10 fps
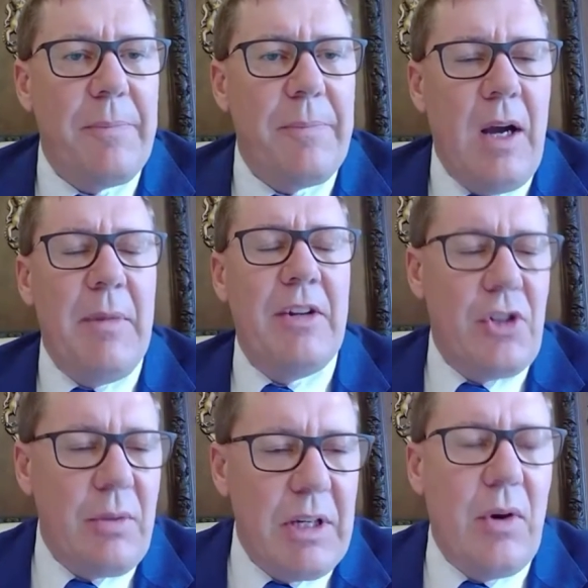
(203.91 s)
It
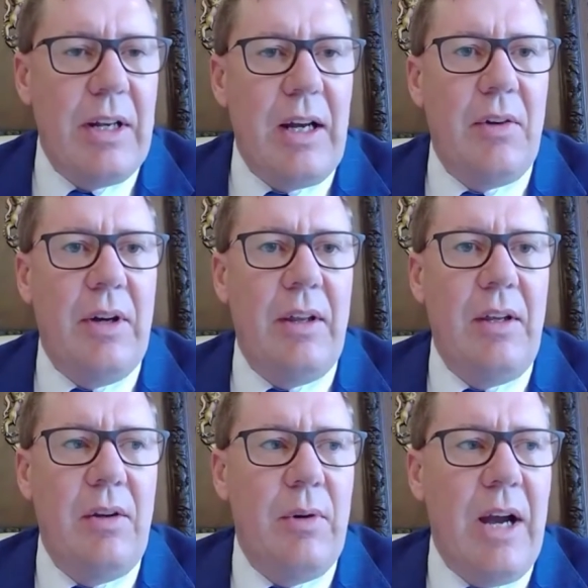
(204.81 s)
should be going down into
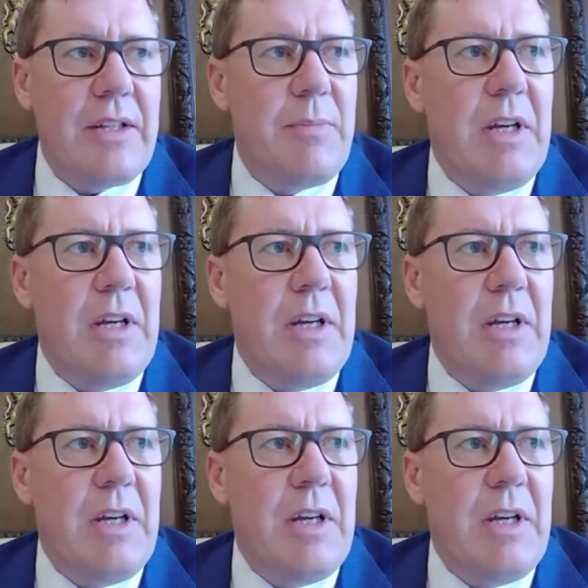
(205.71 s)
the U.S.